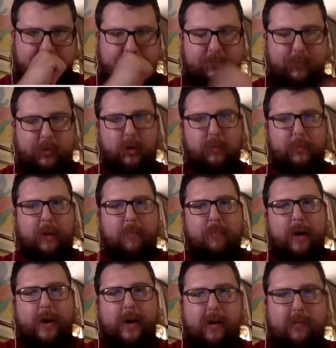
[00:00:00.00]
Excuse me.
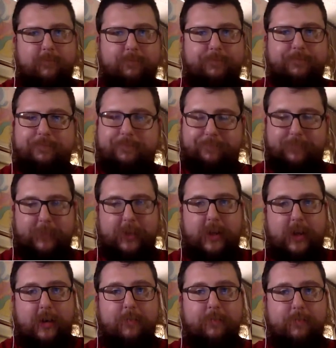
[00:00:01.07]
But he
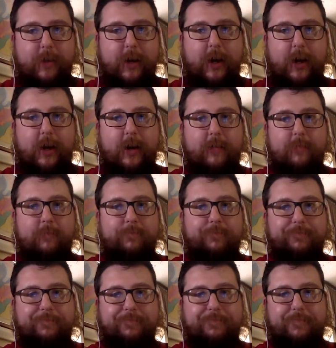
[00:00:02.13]
didn't, and
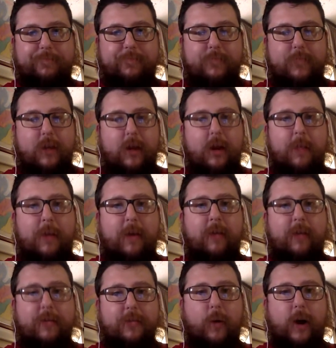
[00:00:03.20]
the main
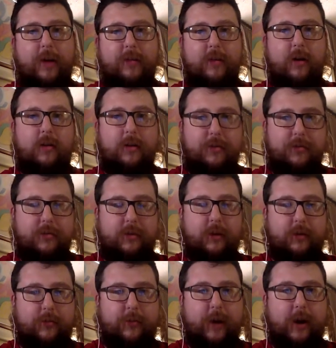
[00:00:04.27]
reason why he's going to lose is
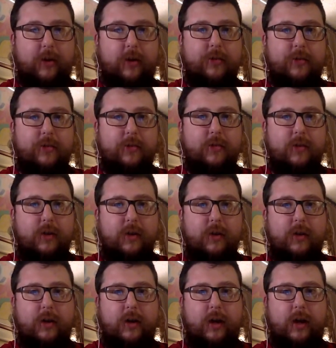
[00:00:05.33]
because of virus
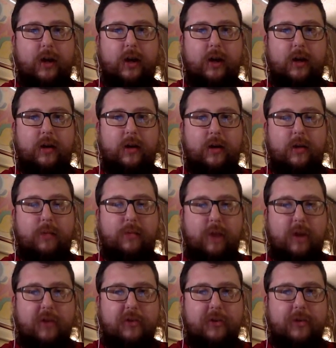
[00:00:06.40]
and the
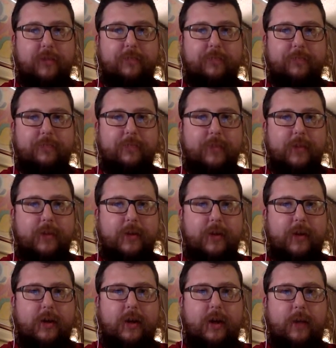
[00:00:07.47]
depression,
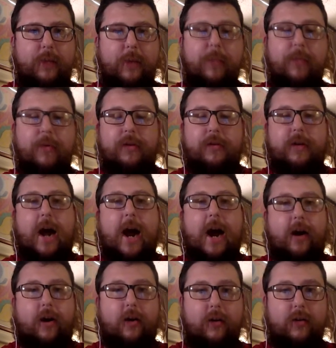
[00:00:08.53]
and people just
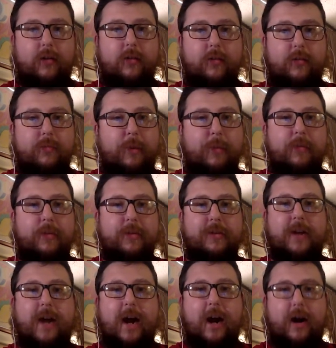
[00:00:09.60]
tired. People just
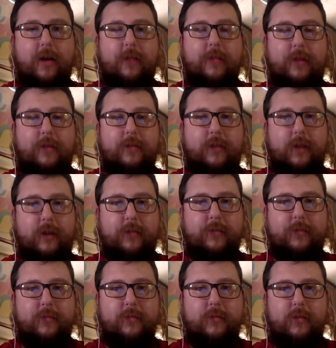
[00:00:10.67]
tired of this
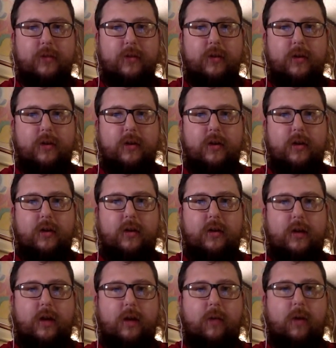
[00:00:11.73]
stuff.
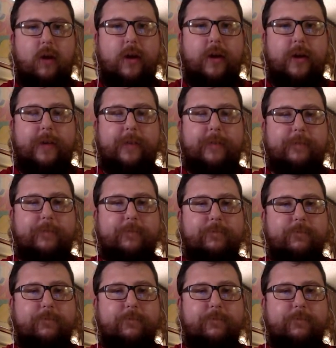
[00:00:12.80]
They want to.